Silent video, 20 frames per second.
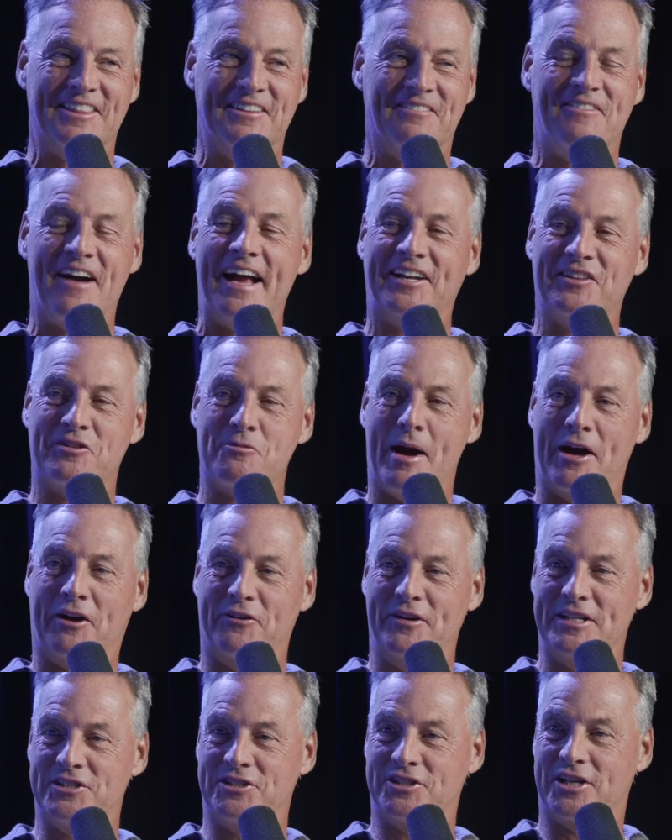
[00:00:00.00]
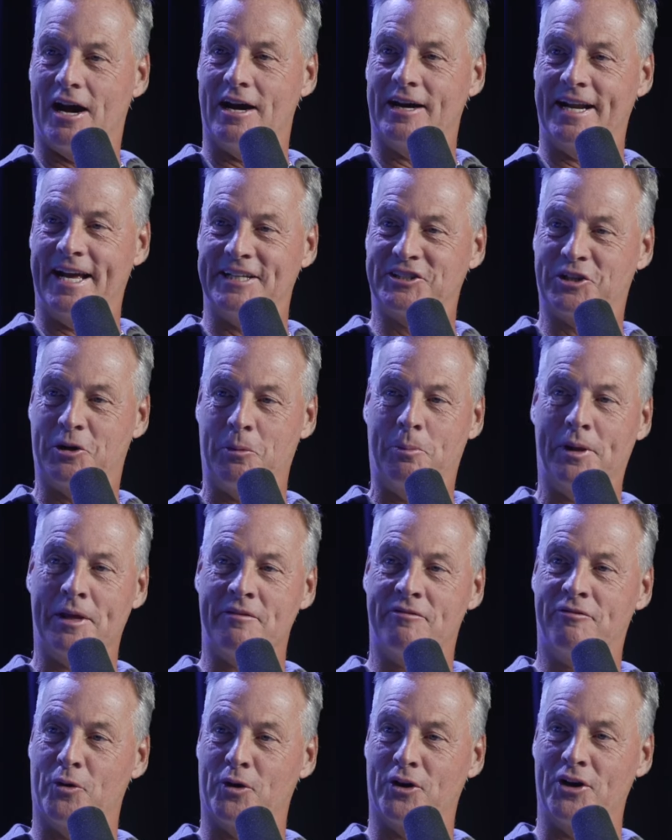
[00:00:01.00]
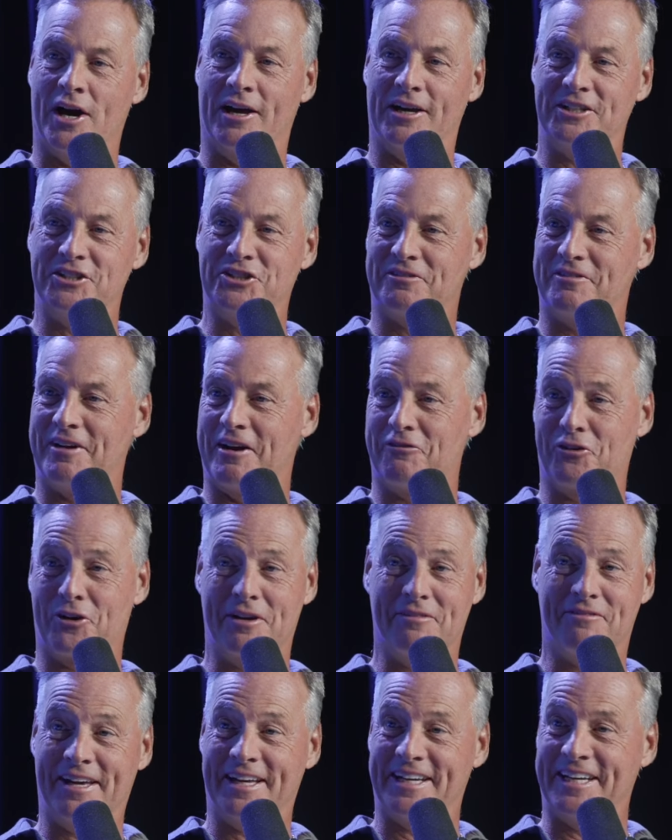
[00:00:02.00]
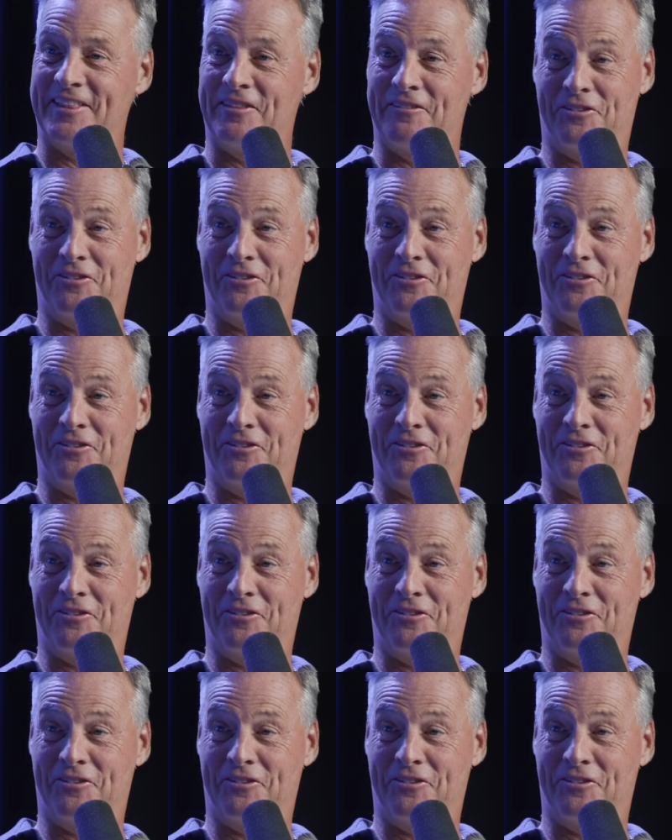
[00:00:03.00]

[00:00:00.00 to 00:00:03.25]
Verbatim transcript: the fact of the matter is, God has complete foreknowledge of every event in the